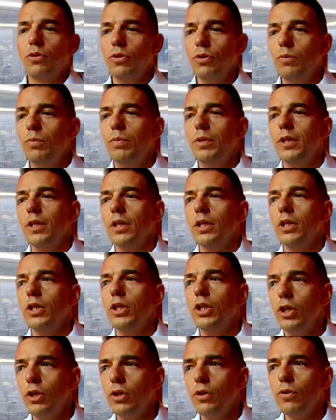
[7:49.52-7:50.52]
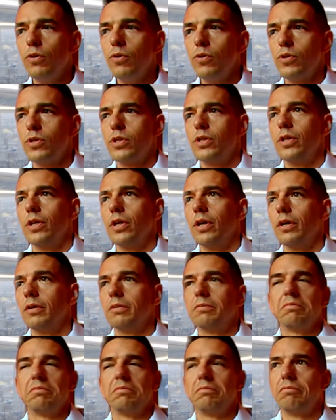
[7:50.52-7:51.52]
could be used,
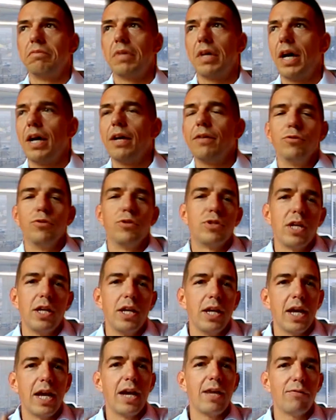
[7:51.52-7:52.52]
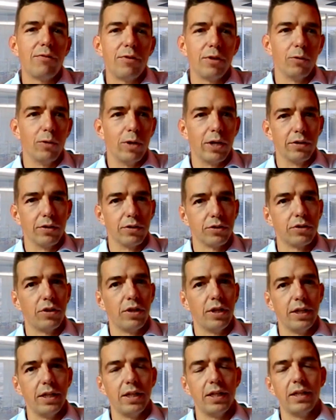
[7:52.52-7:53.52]
I would say everywhere,
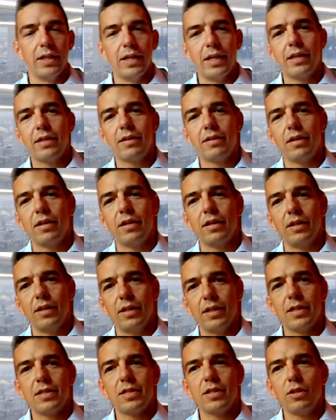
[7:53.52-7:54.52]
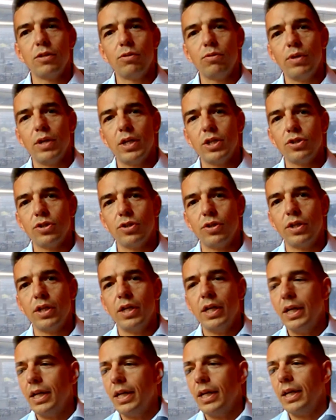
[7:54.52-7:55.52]
not only in that
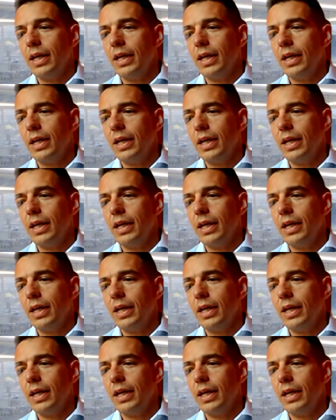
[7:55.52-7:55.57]
situation,